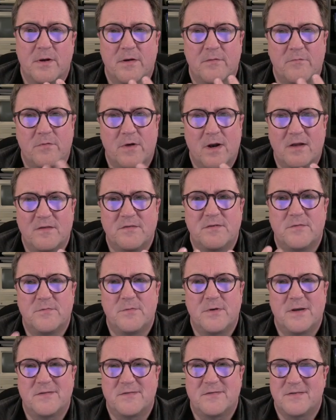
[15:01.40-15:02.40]
in
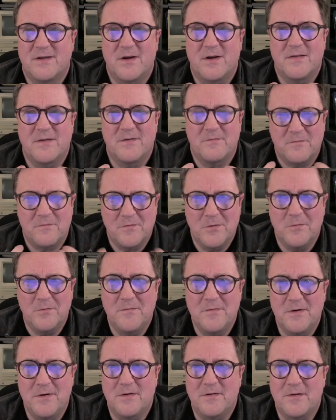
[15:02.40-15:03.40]
reality, it's not the flow
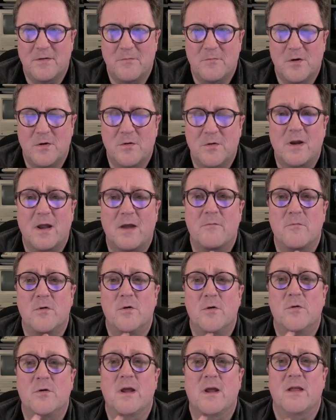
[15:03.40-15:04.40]
field that we're looking at. We're
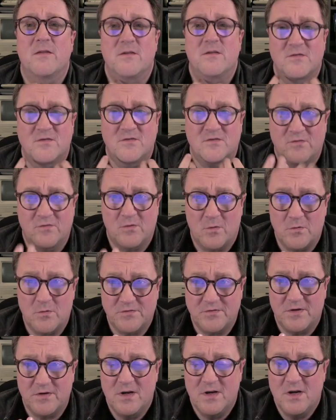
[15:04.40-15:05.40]
looking at the
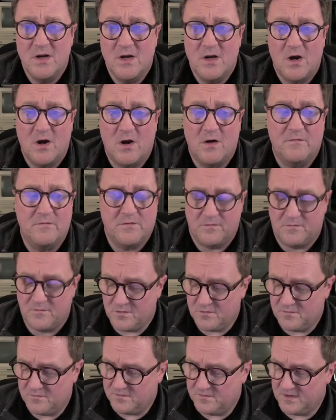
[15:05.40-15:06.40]
source of the
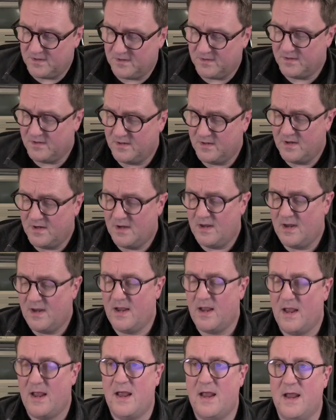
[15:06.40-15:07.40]
flow field.
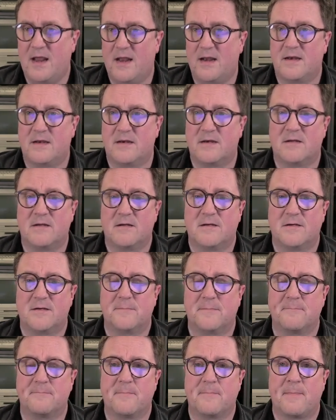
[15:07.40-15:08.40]
And
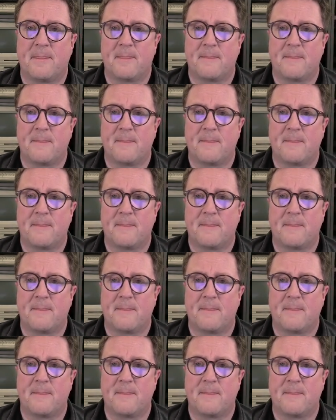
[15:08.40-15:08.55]
in